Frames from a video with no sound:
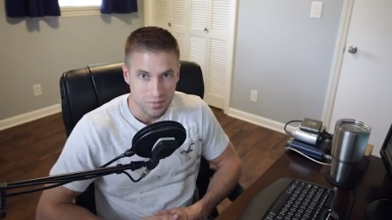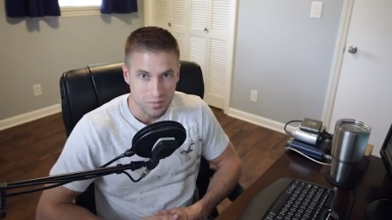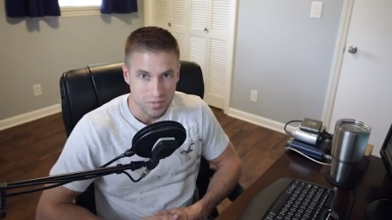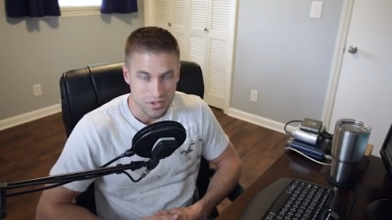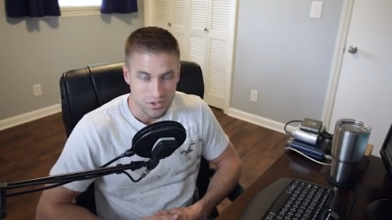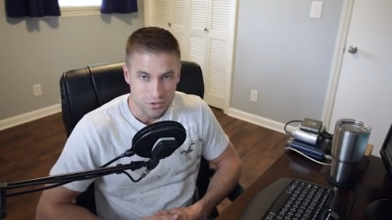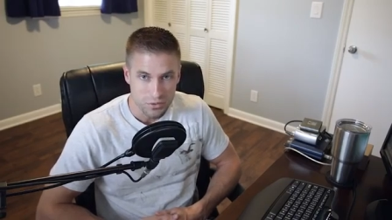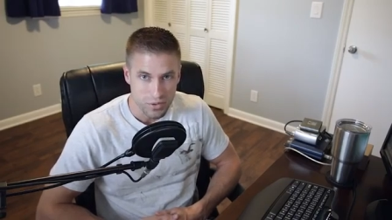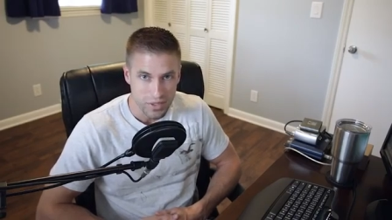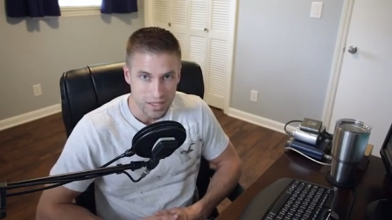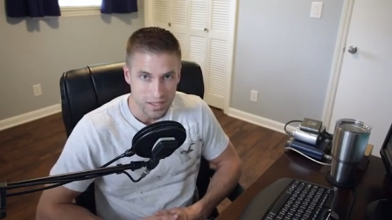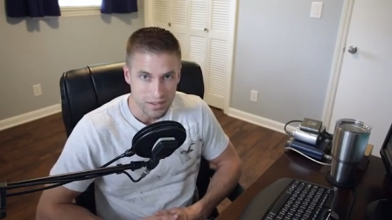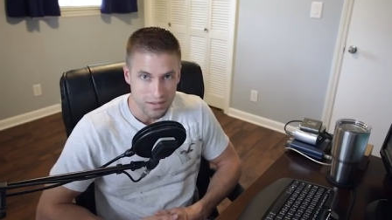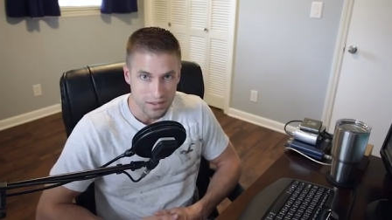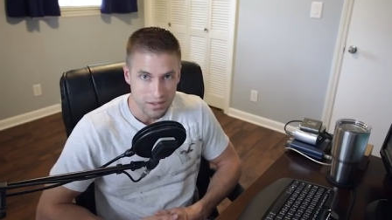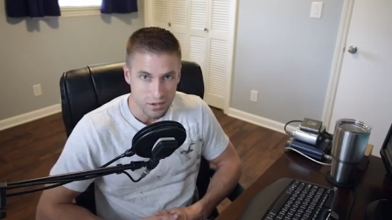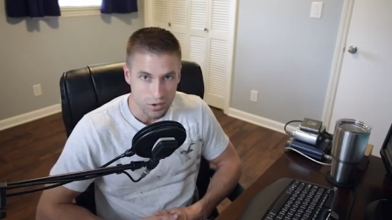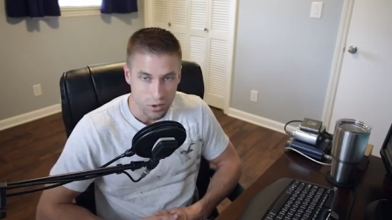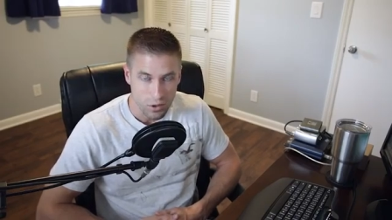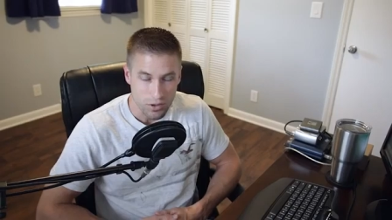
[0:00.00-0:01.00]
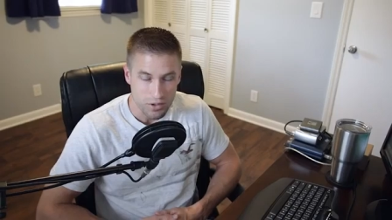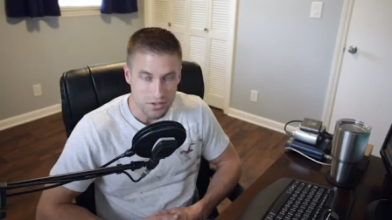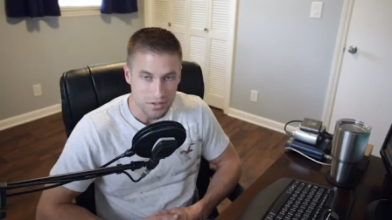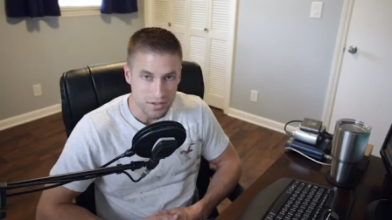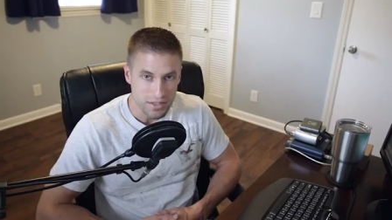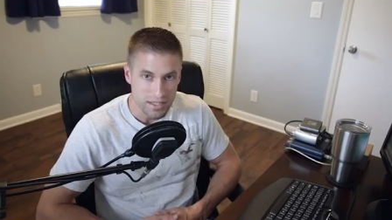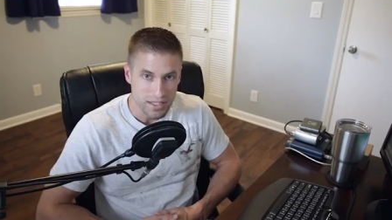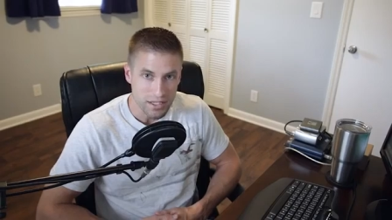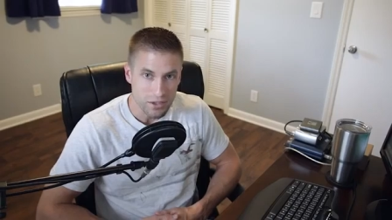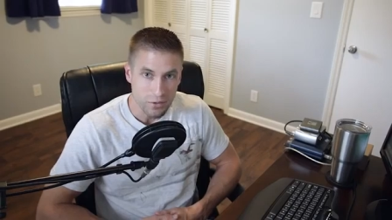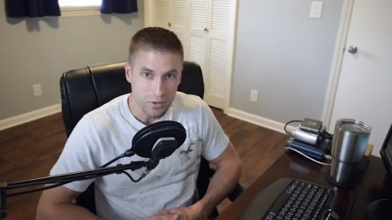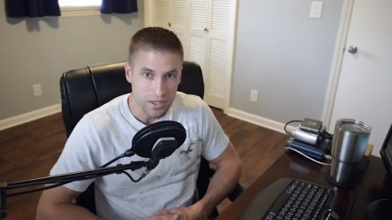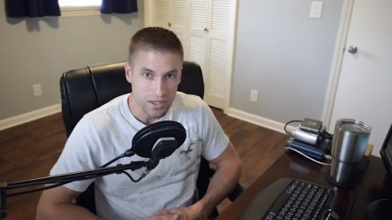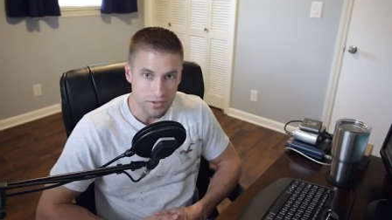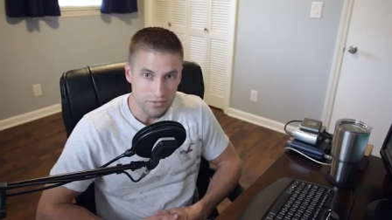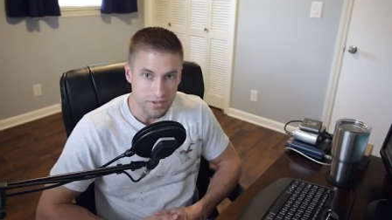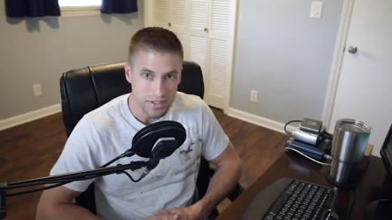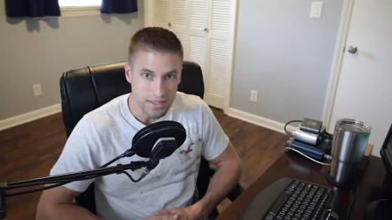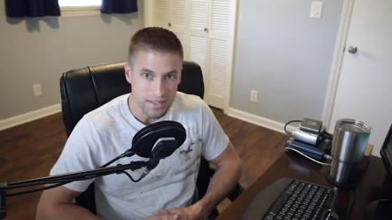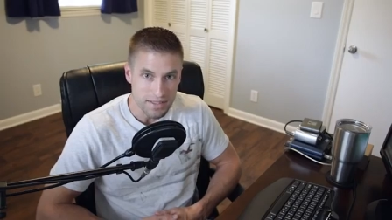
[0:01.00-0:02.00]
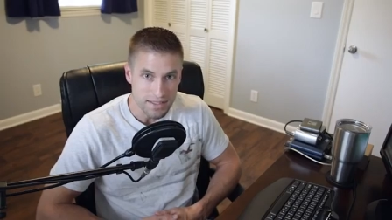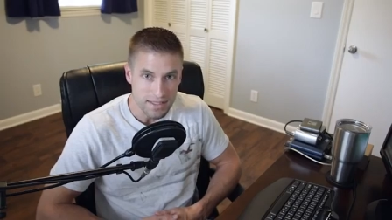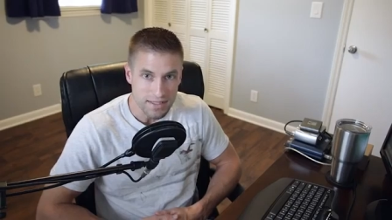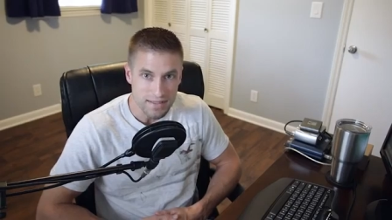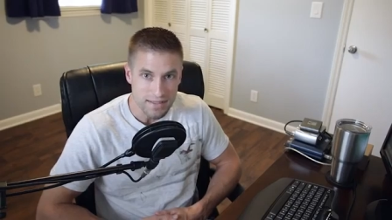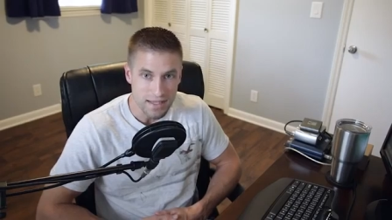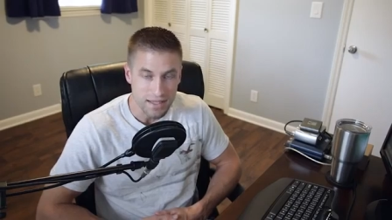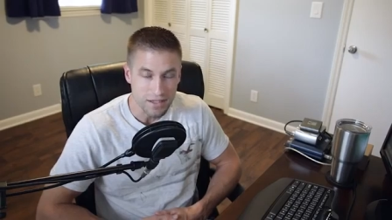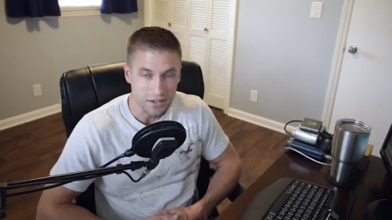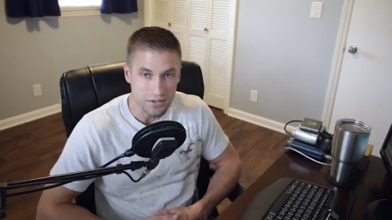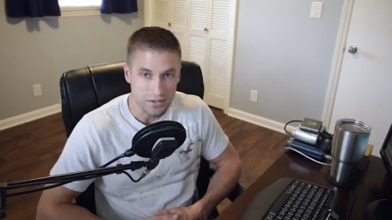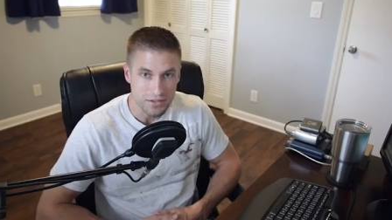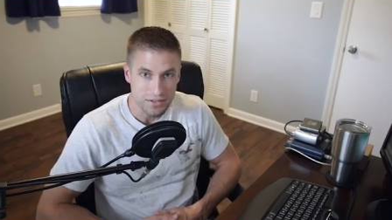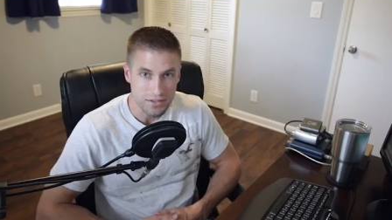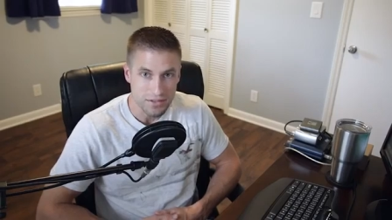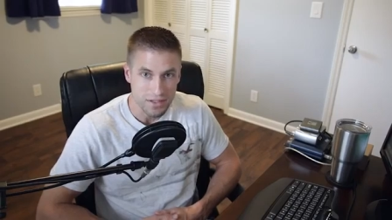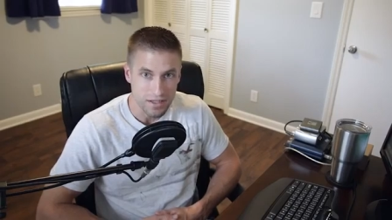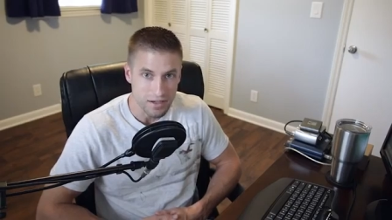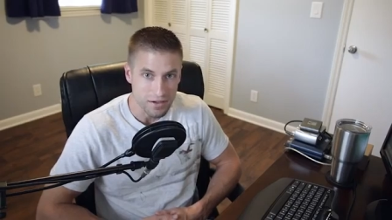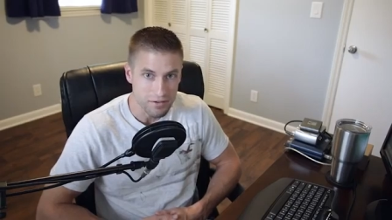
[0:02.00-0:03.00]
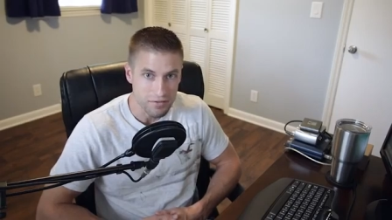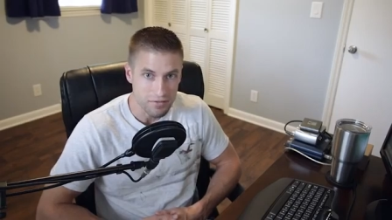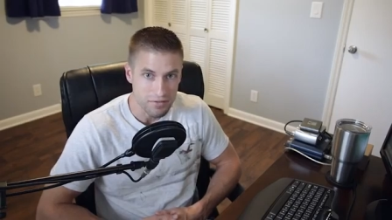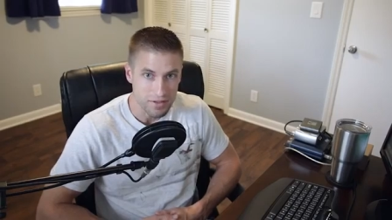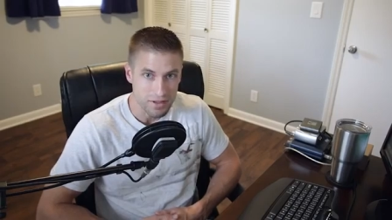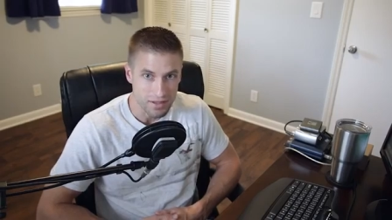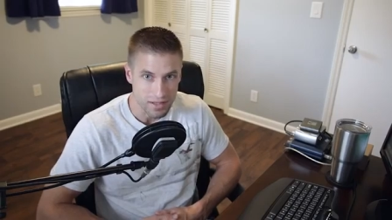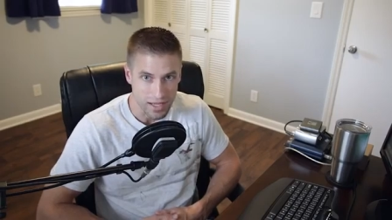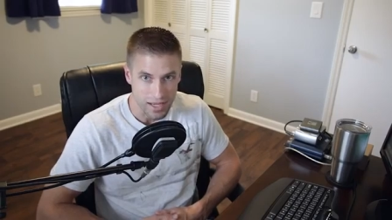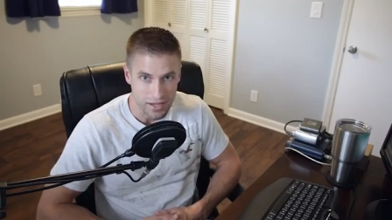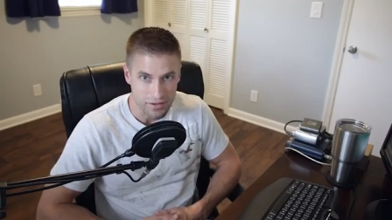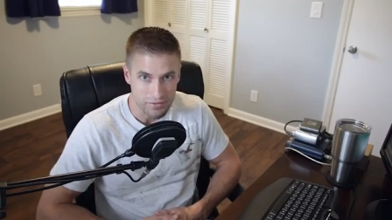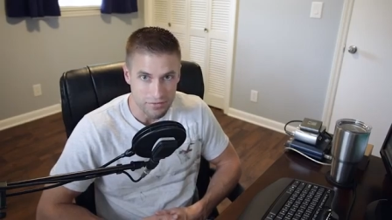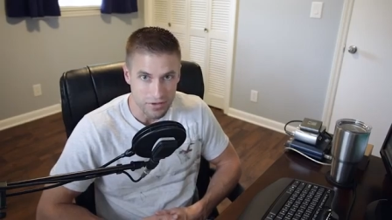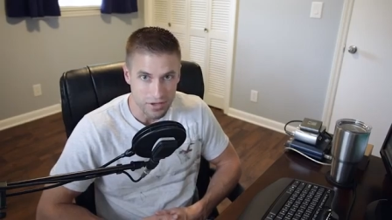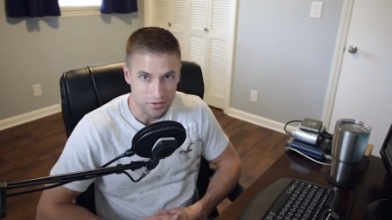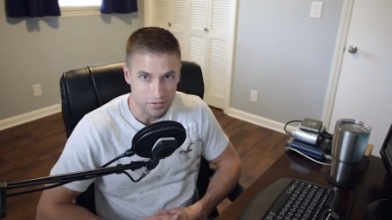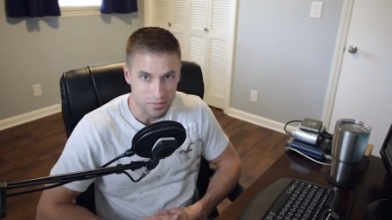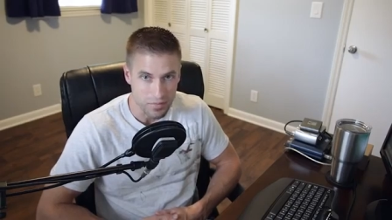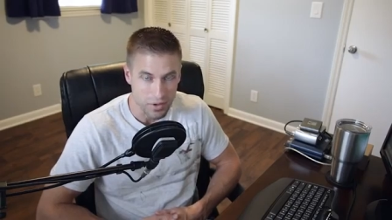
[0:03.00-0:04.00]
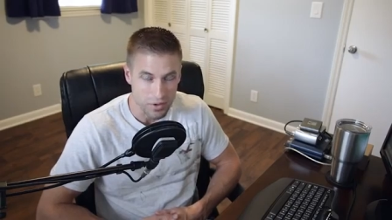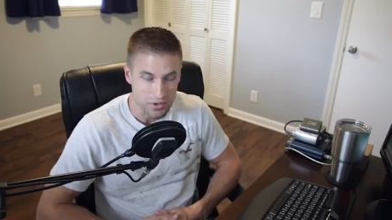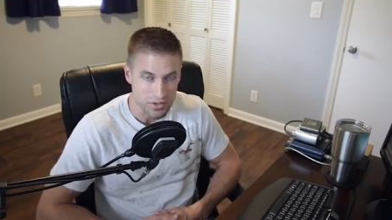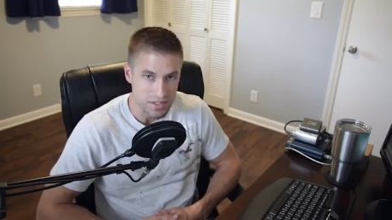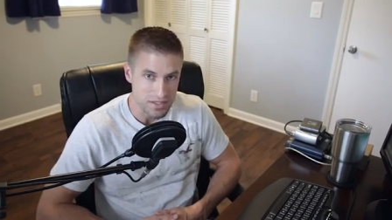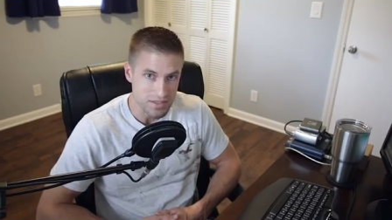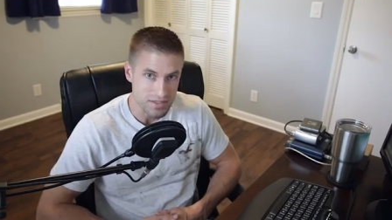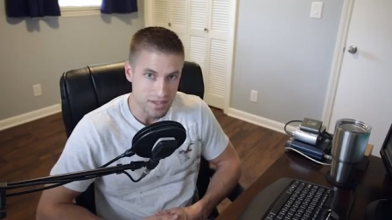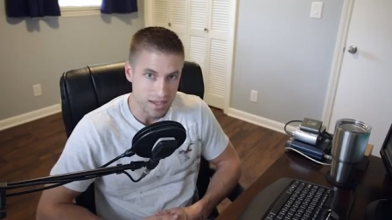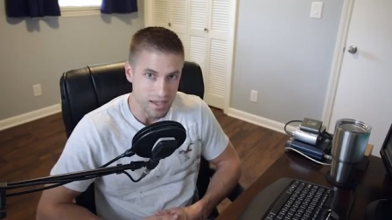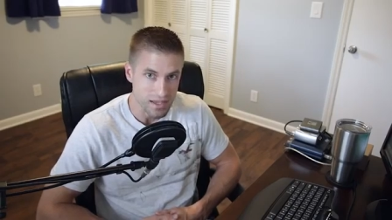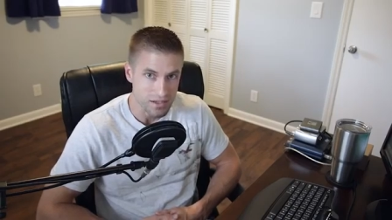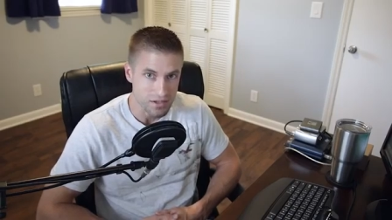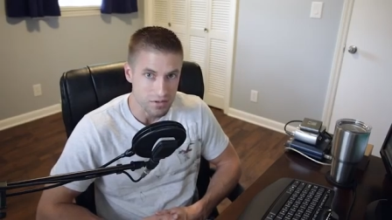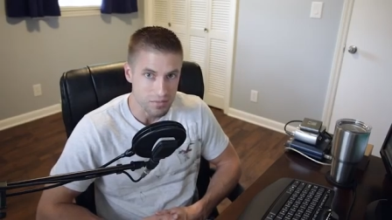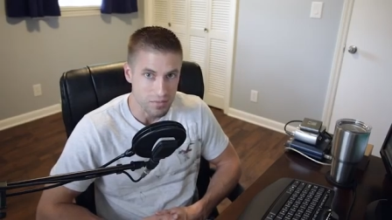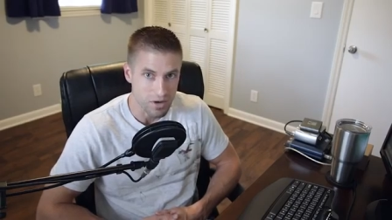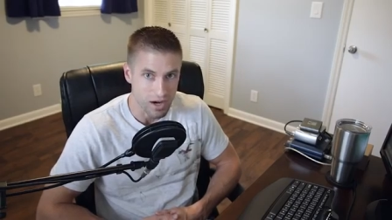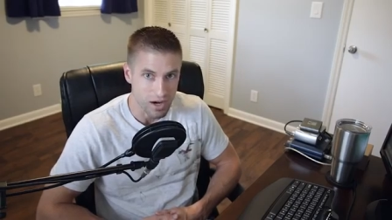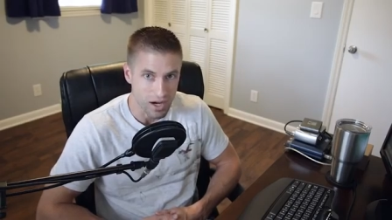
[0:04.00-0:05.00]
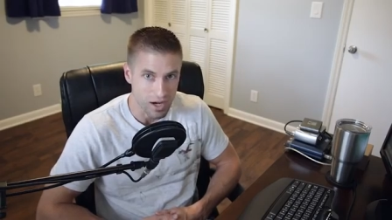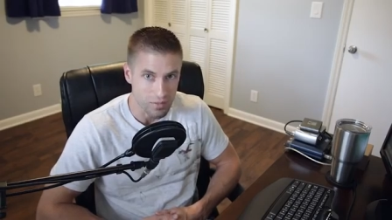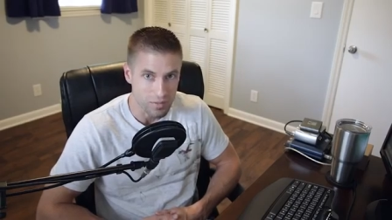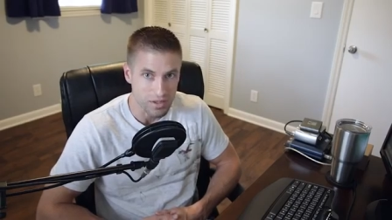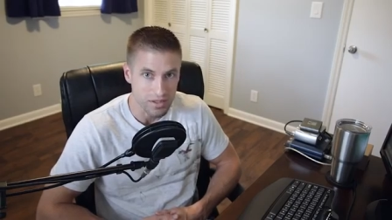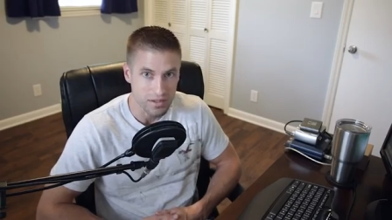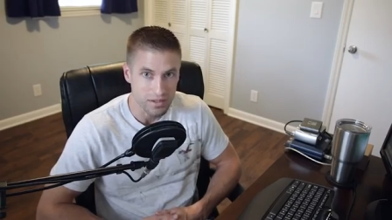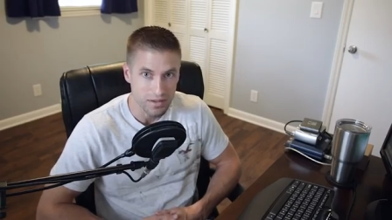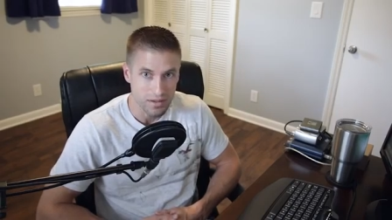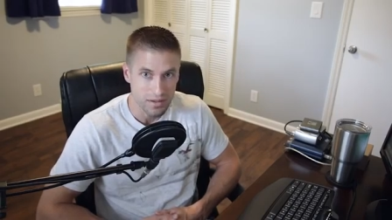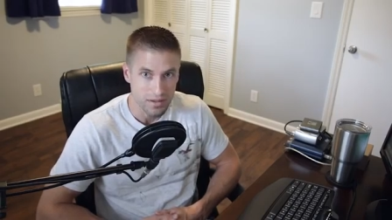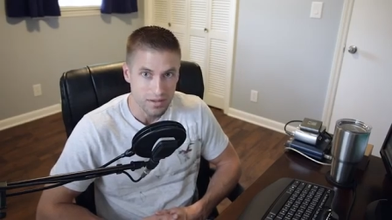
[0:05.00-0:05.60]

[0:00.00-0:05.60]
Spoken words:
between largely irrelevant details of the life of Moses and Muhammad,